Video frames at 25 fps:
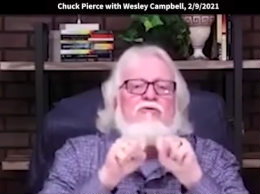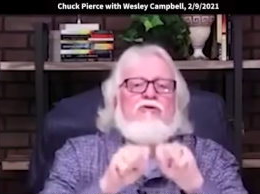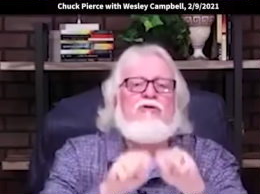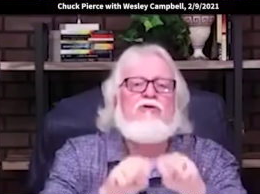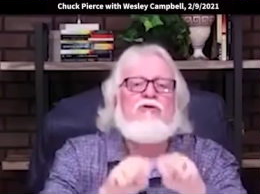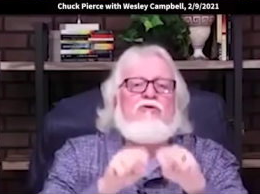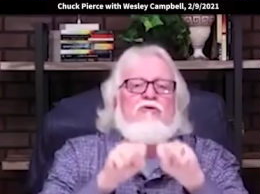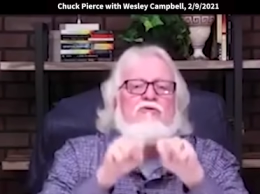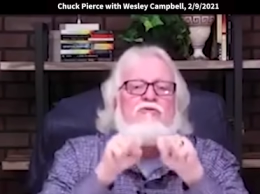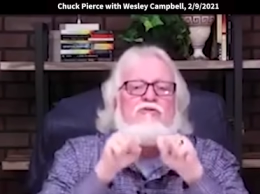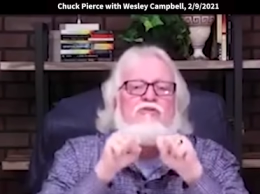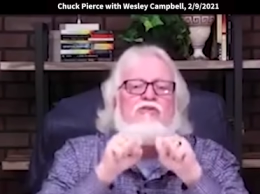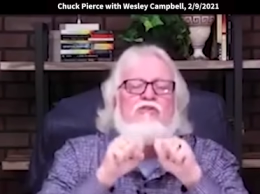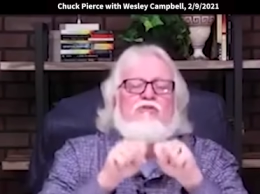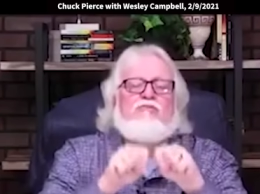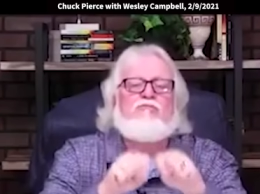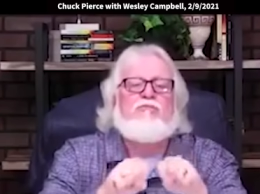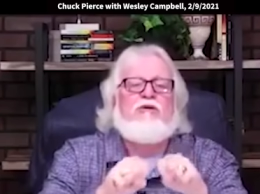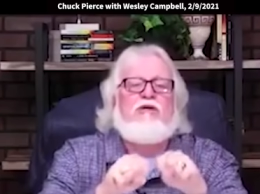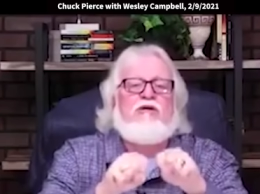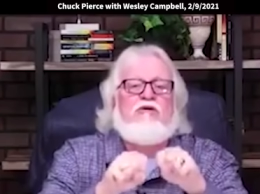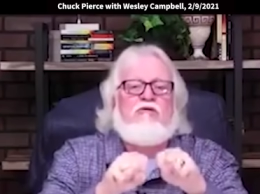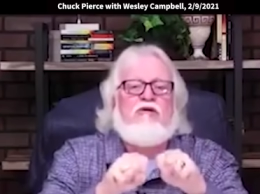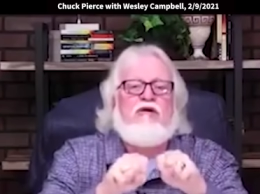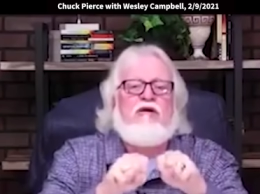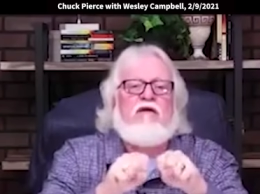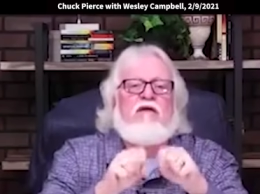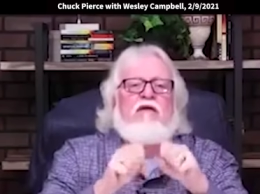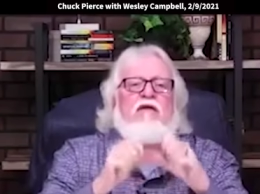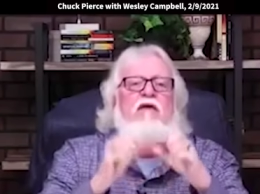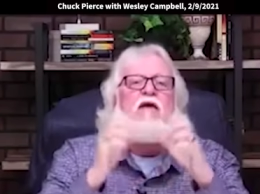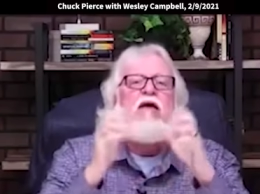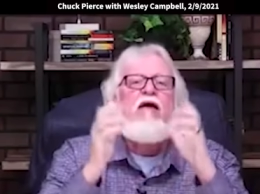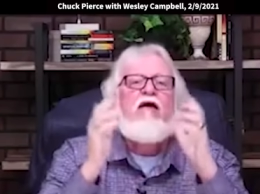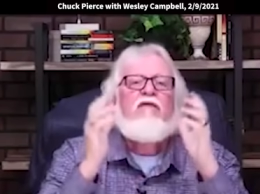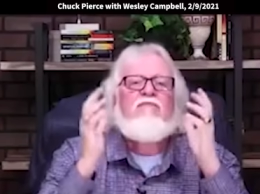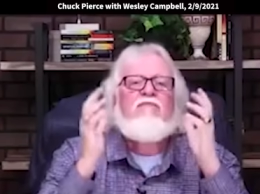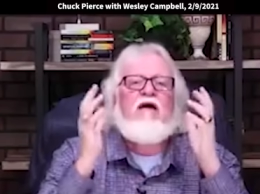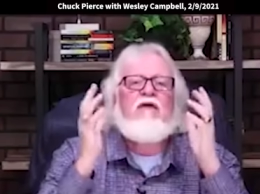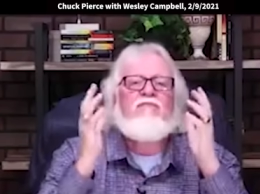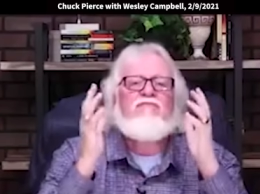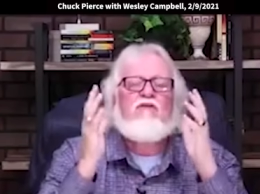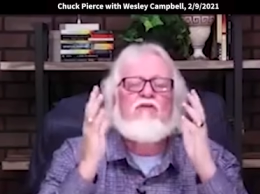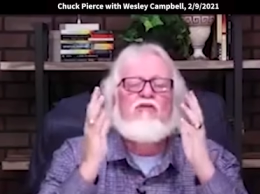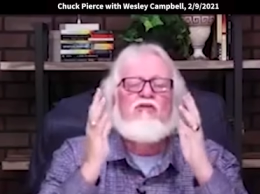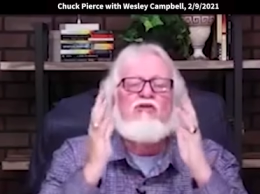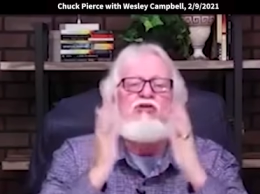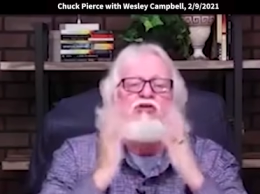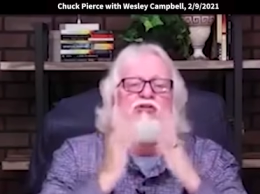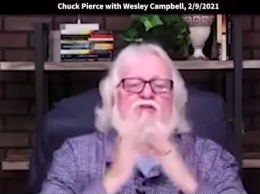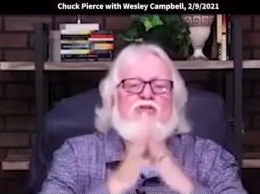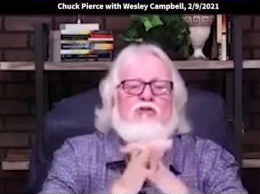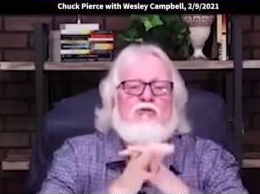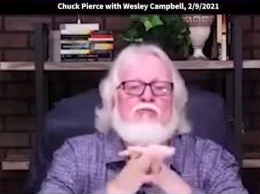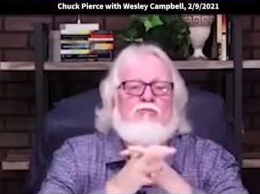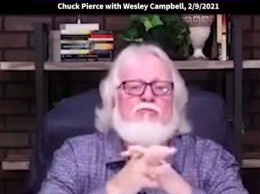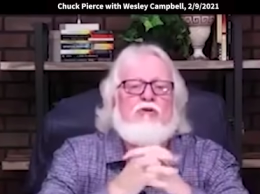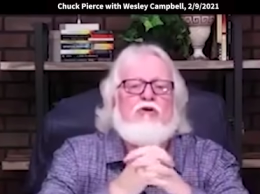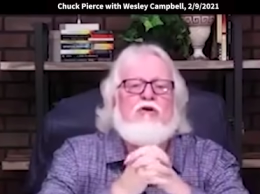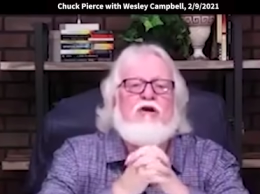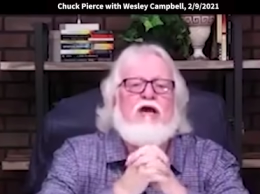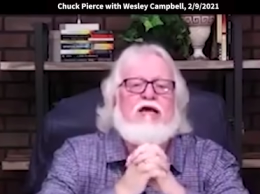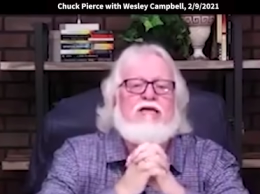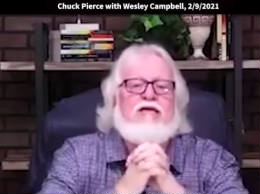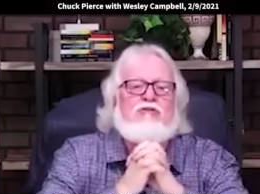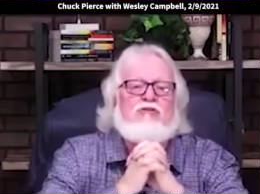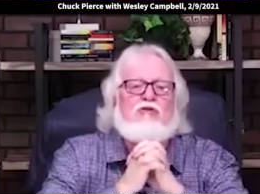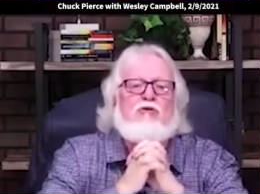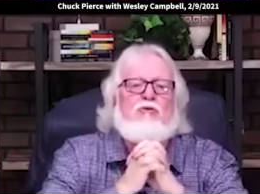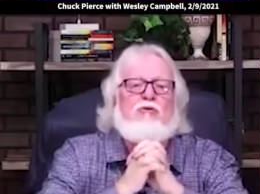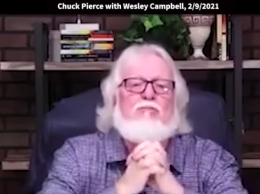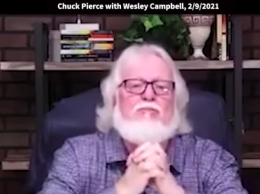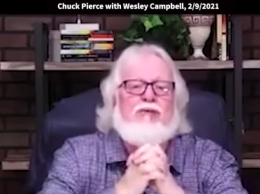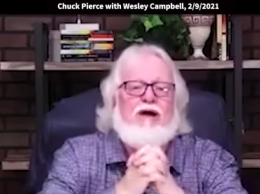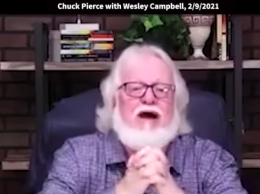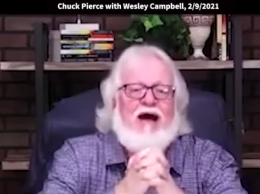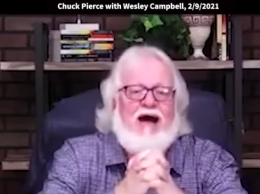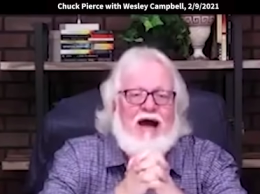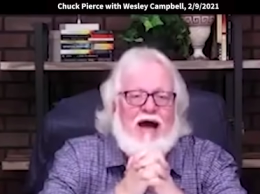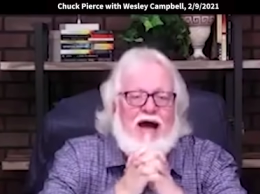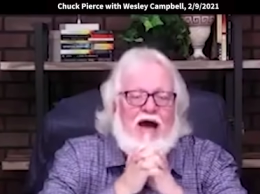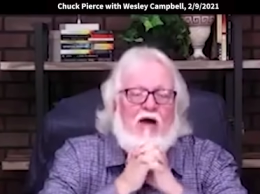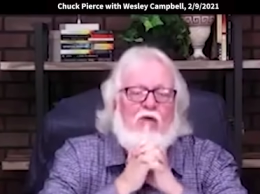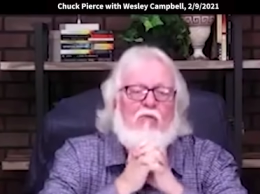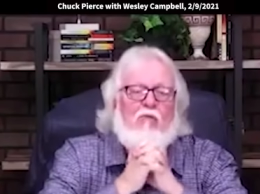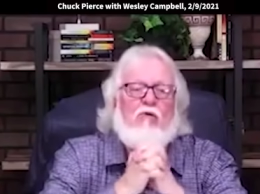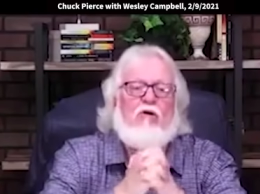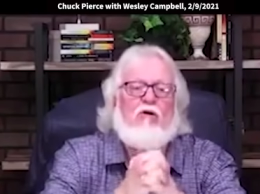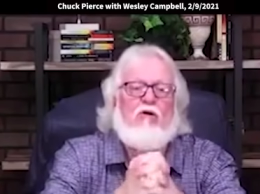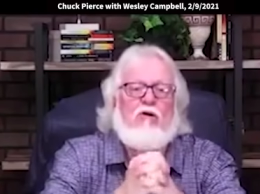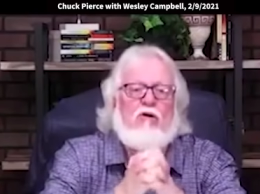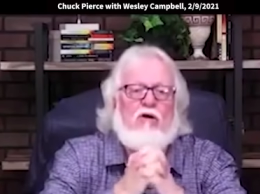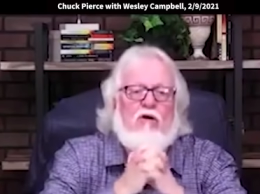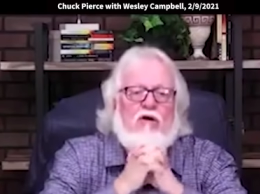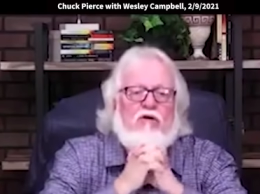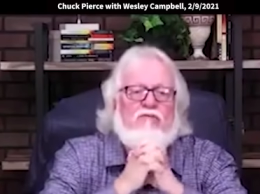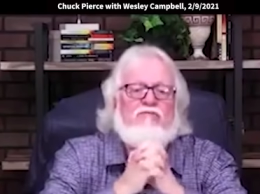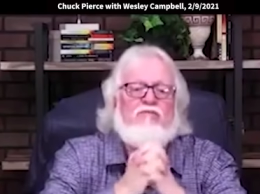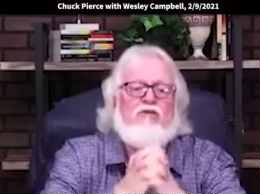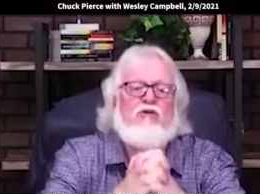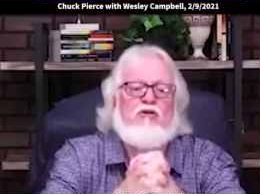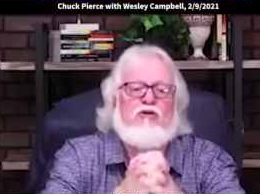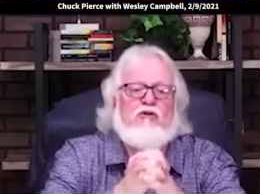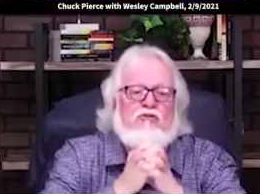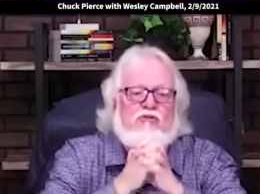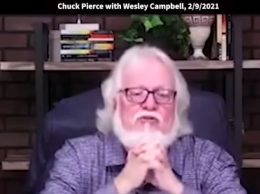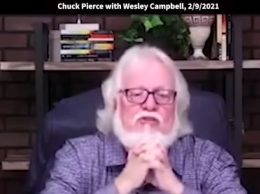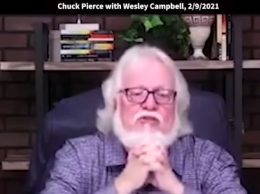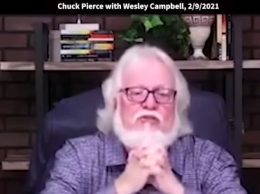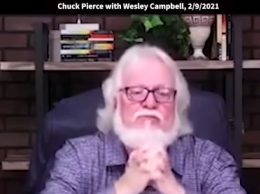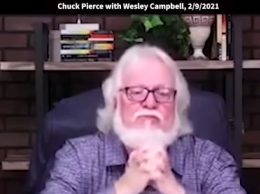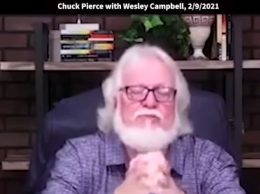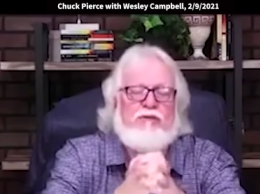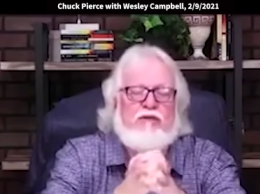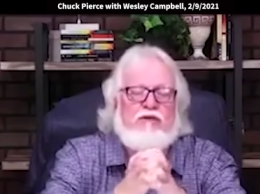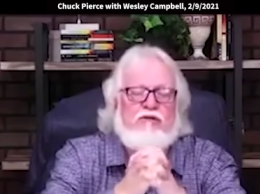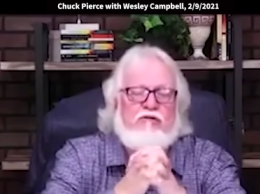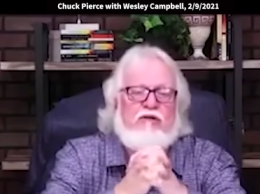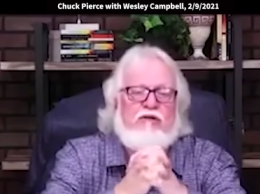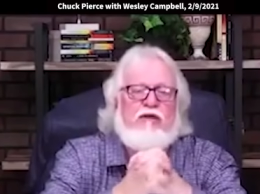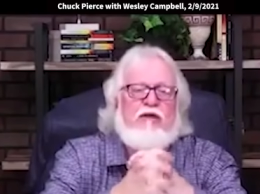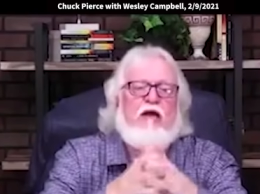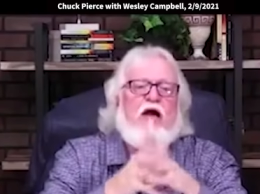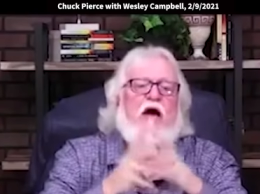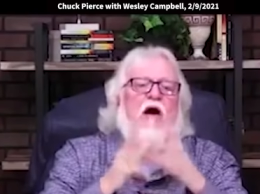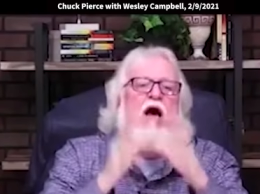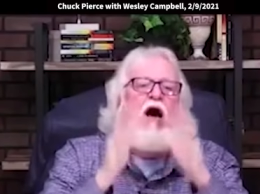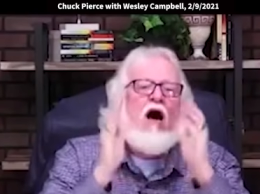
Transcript: your spirit that the supernatural power of your spirit